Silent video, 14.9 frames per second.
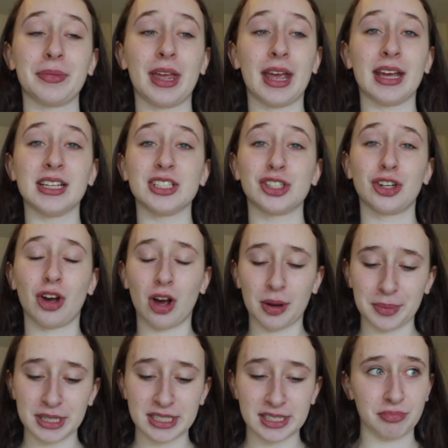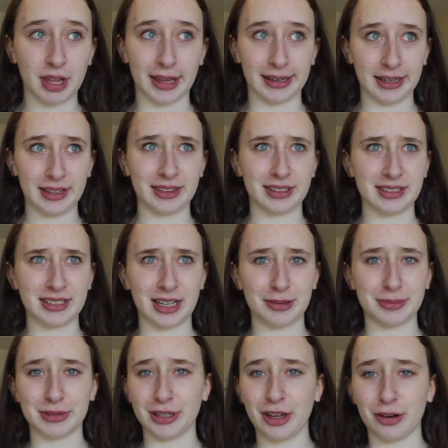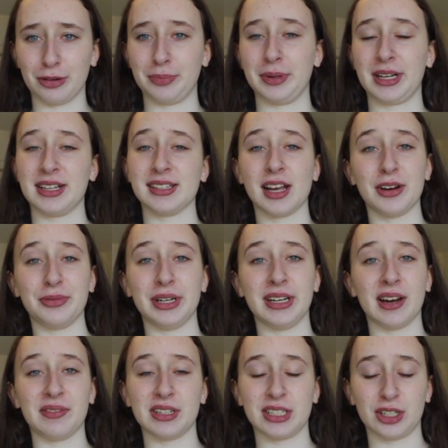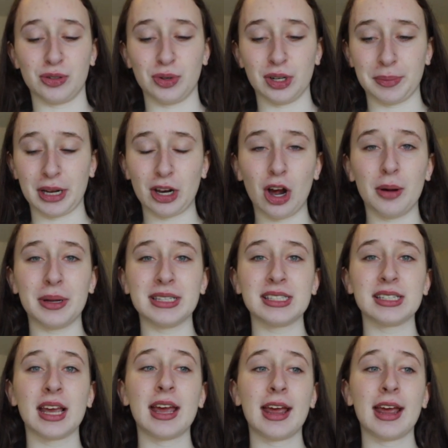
and comment anything down below because I read every single my comments.